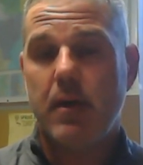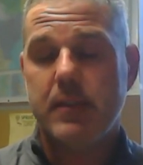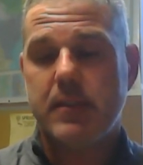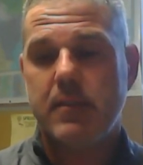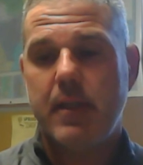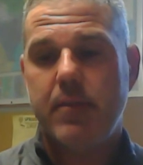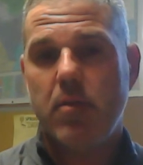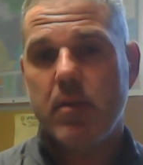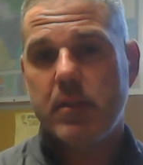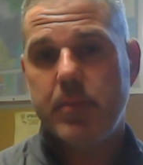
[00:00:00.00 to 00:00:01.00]
us and the
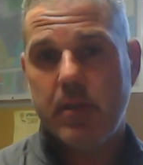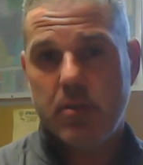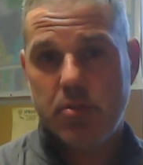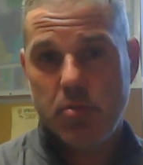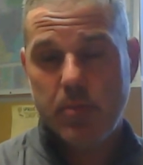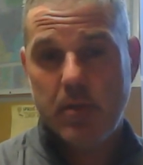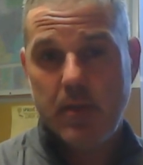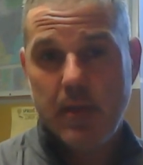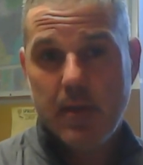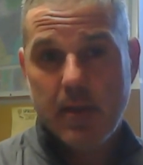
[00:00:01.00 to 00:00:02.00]
ultimate consumer